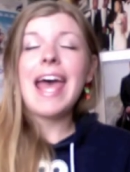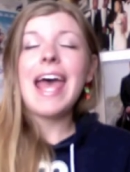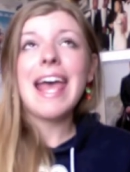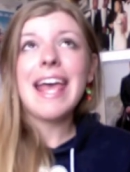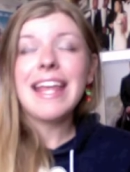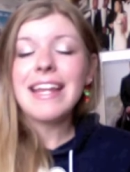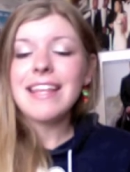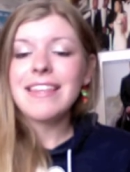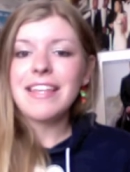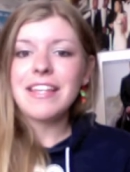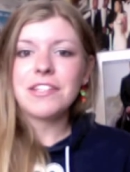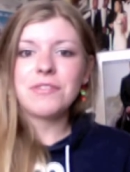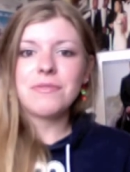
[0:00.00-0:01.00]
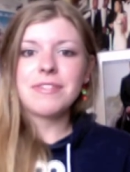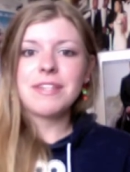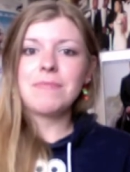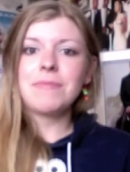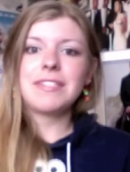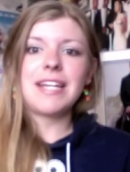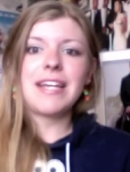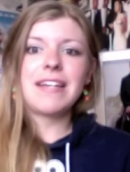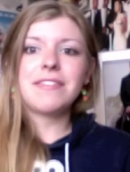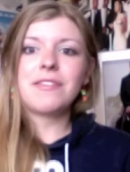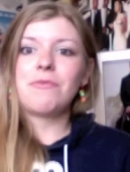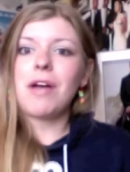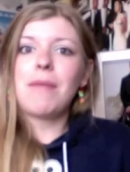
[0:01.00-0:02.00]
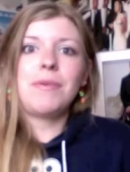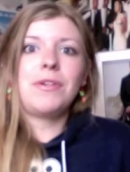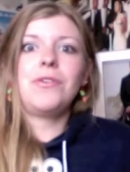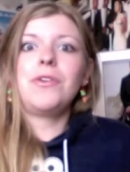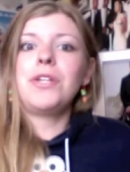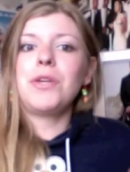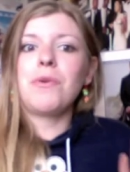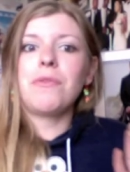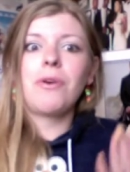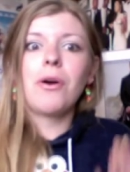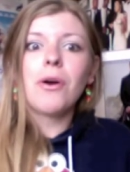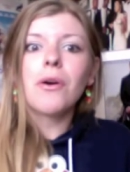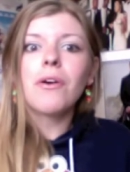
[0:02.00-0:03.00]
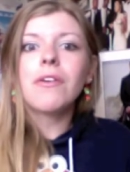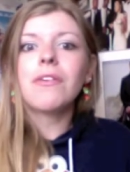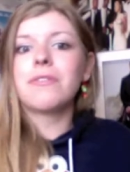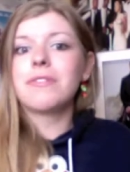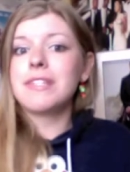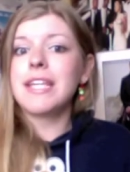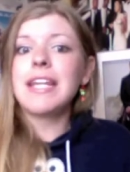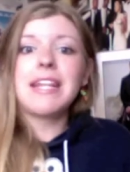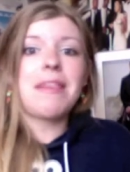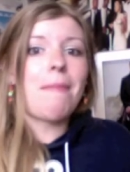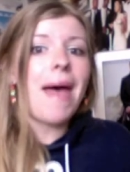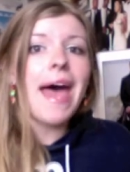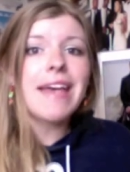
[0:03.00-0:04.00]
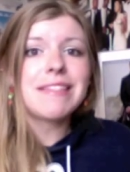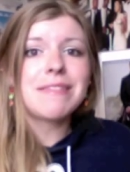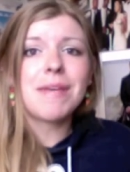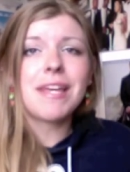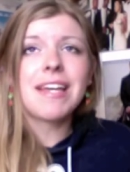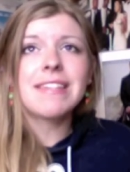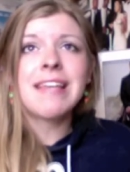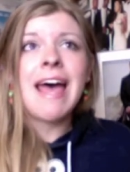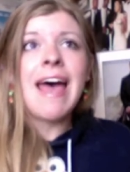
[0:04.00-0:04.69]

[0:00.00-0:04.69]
anything to resemble tales of Robin Hood you have heard or seen in the past, because